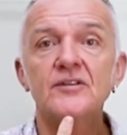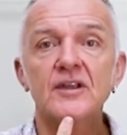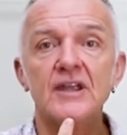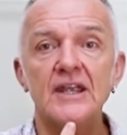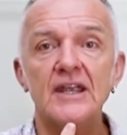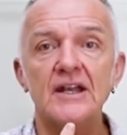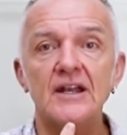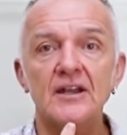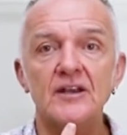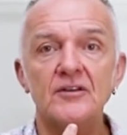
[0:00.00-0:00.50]
to
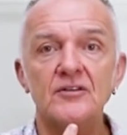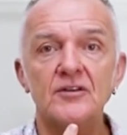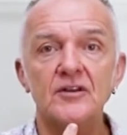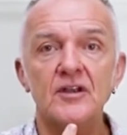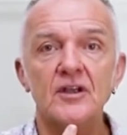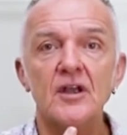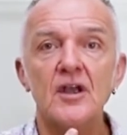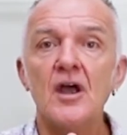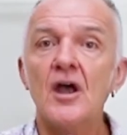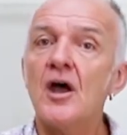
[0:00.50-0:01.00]
English.
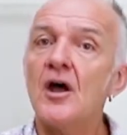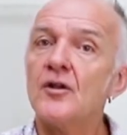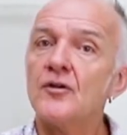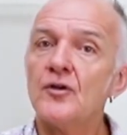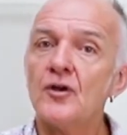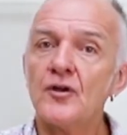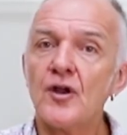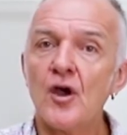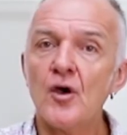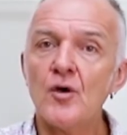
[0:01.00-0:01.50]

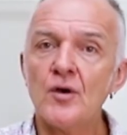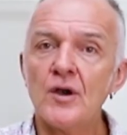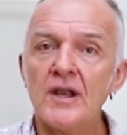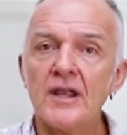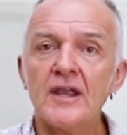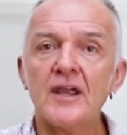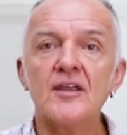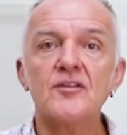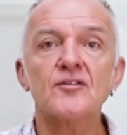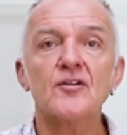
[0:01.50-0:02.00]
Not
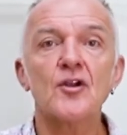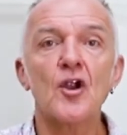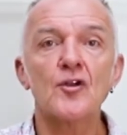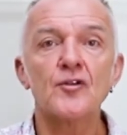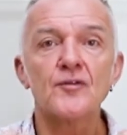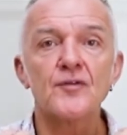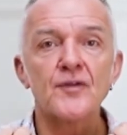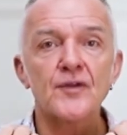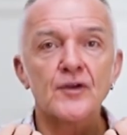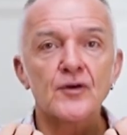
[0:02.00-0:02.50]
only is a
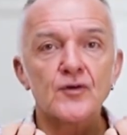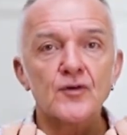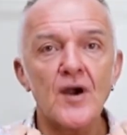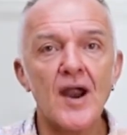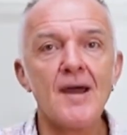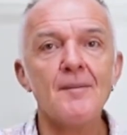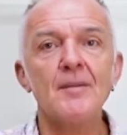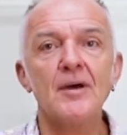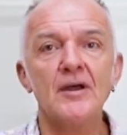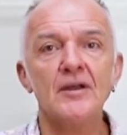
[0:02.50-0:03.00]
lot of the
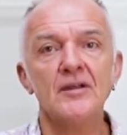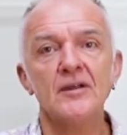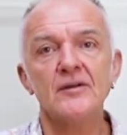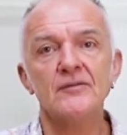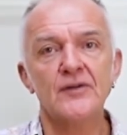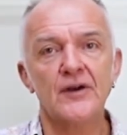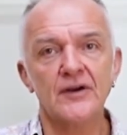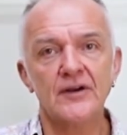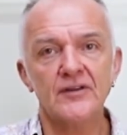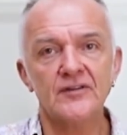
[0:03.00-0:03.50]
grammar
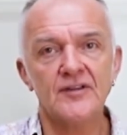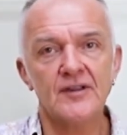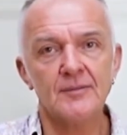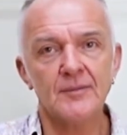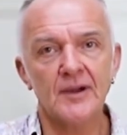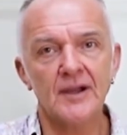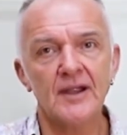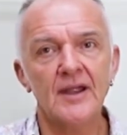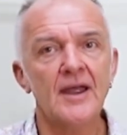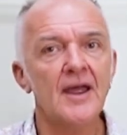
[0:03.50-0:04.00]
very
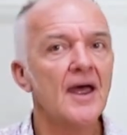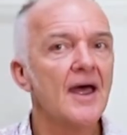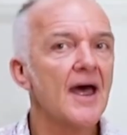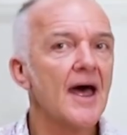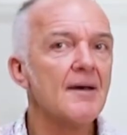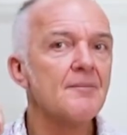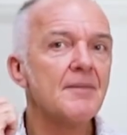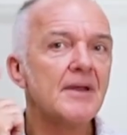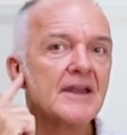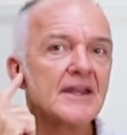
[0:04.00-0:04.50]
similar
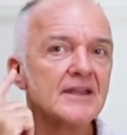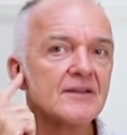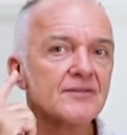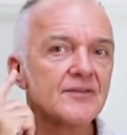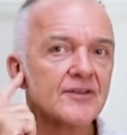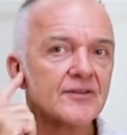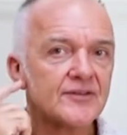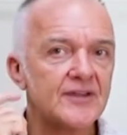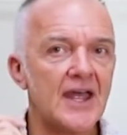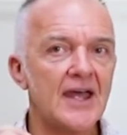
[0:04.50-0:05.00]
and many of
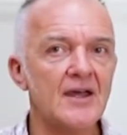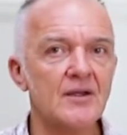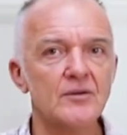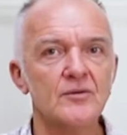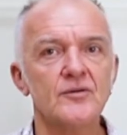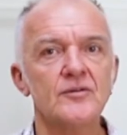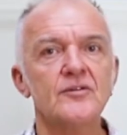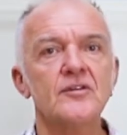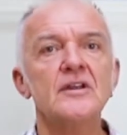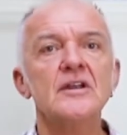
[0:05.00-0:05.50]
the
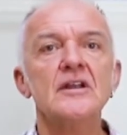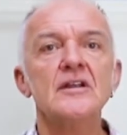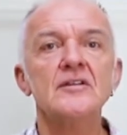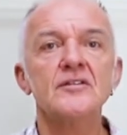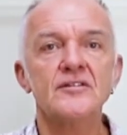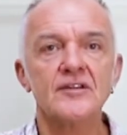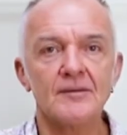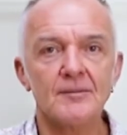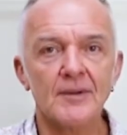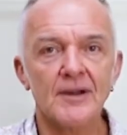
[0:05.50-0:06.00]
sounds
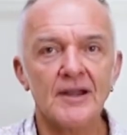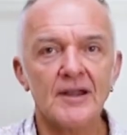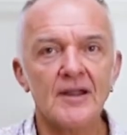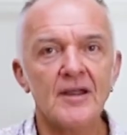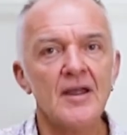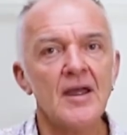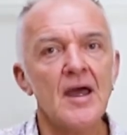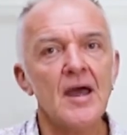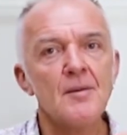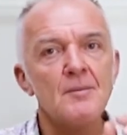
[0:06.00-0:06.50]
similar,
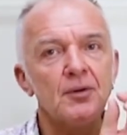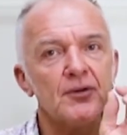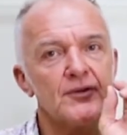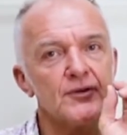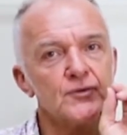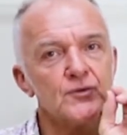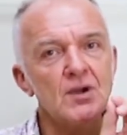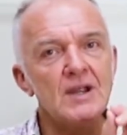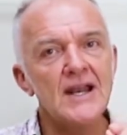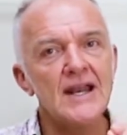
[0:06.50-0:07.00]
but
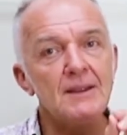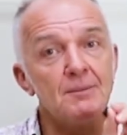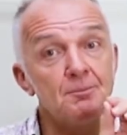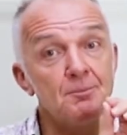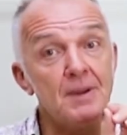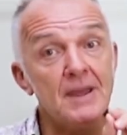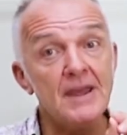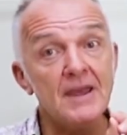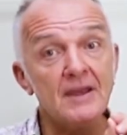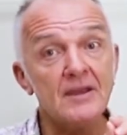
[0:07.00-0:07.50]
the really
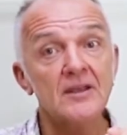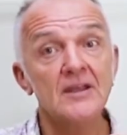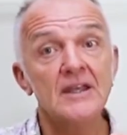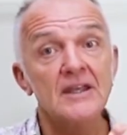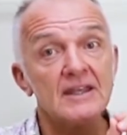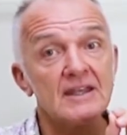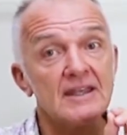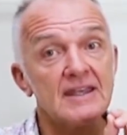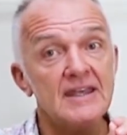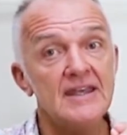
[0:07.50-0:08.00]
big
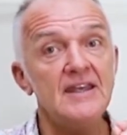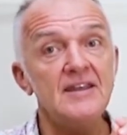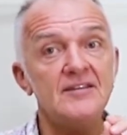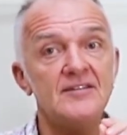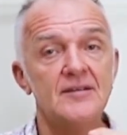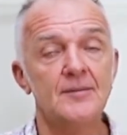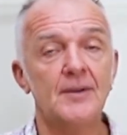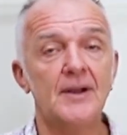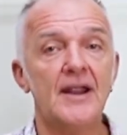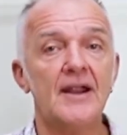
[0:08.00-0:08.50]
key
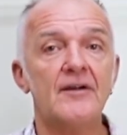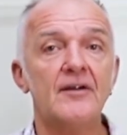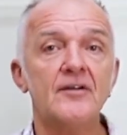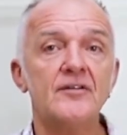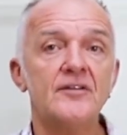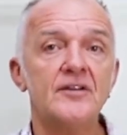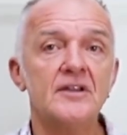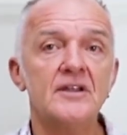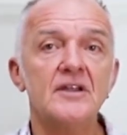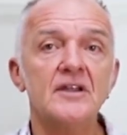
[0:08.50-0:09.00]

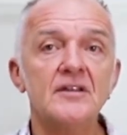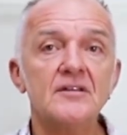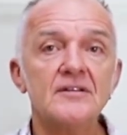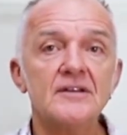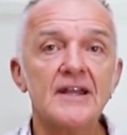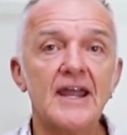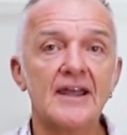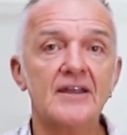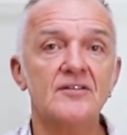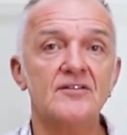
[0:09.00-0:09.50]
similarity is
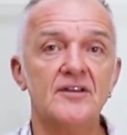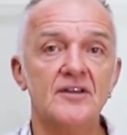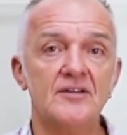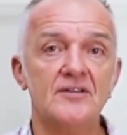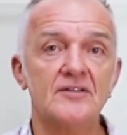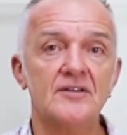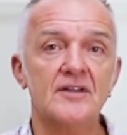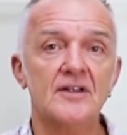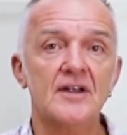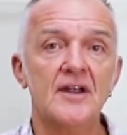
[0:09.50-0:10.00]

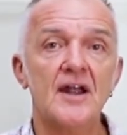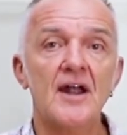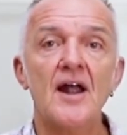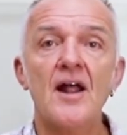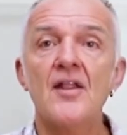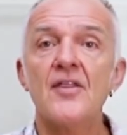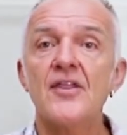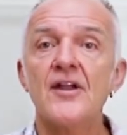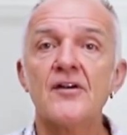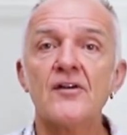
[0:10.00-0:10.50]
lexis.
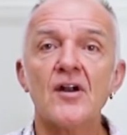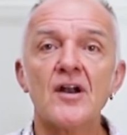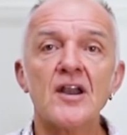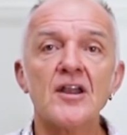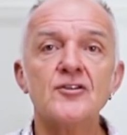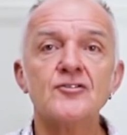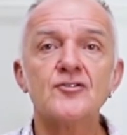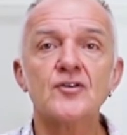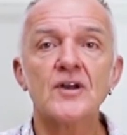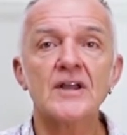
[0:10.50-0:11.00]
There are
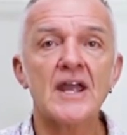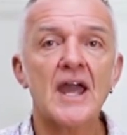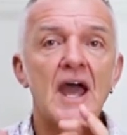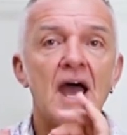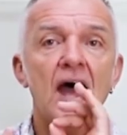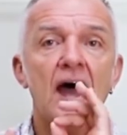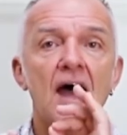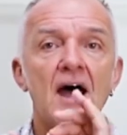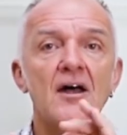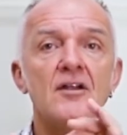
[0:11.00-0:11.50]
literally
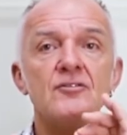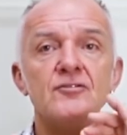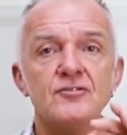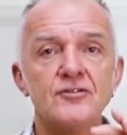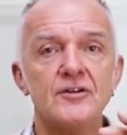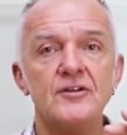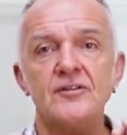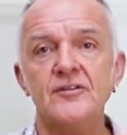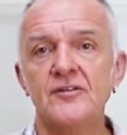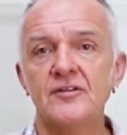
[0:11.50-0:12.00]

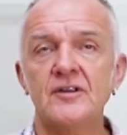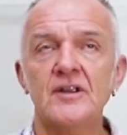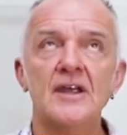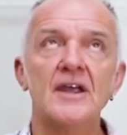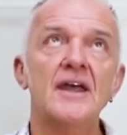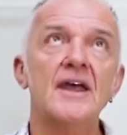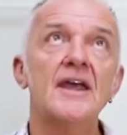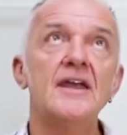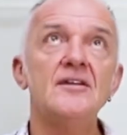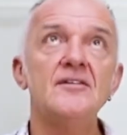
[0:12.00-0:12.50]
hundreds,
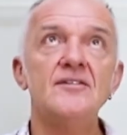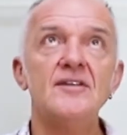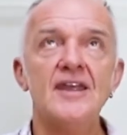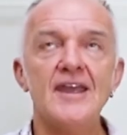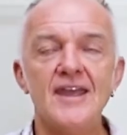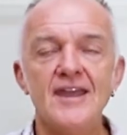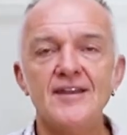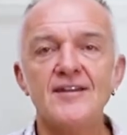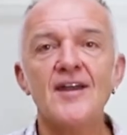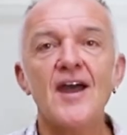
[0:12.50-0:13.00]

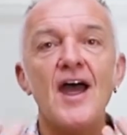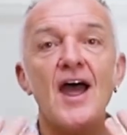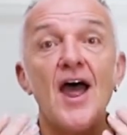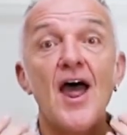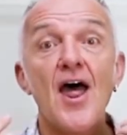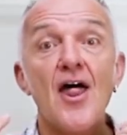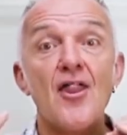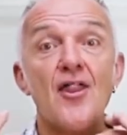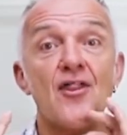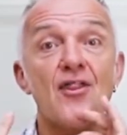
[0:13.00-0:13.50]
indeed
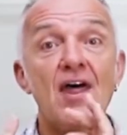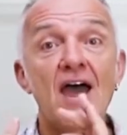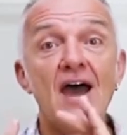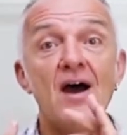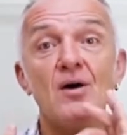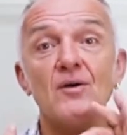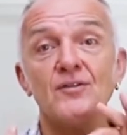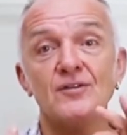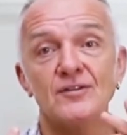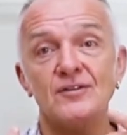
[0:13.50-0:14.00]

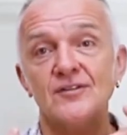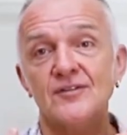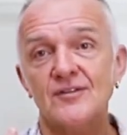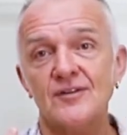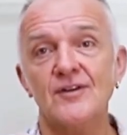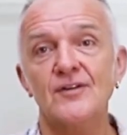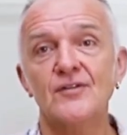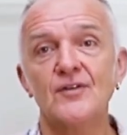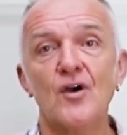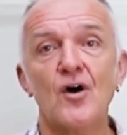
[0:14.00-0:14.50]
thousands
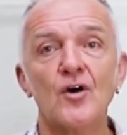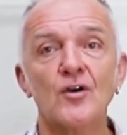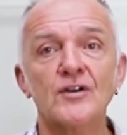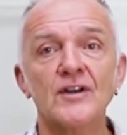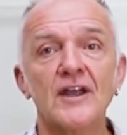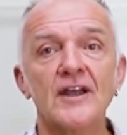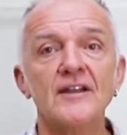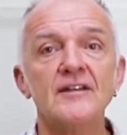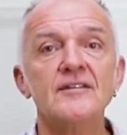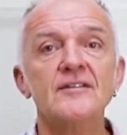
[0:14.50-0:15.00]
of
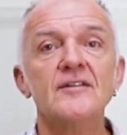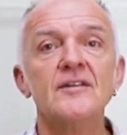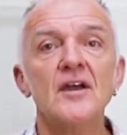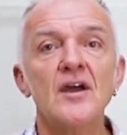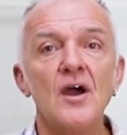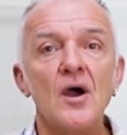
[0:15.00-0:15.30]
cognates,